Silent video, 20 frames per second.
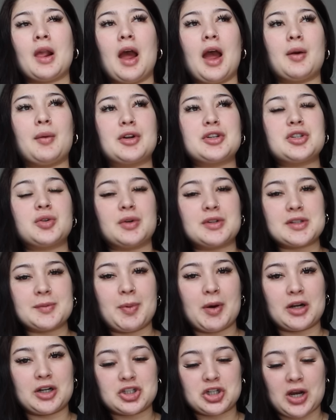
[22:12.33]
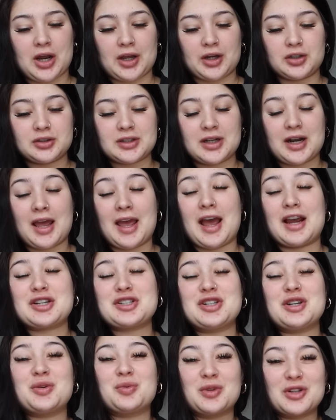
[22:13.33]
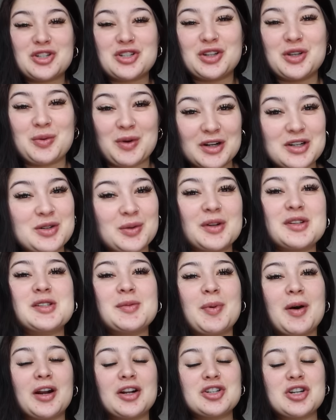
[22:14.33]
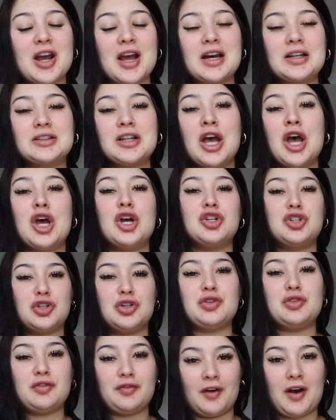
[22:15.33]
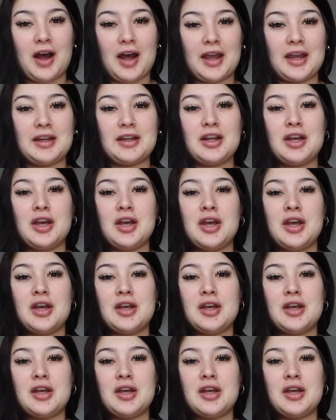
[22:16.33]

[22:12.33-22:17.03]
I went to Once Upon a Child, and I actually originally went to Once Upon a Child to find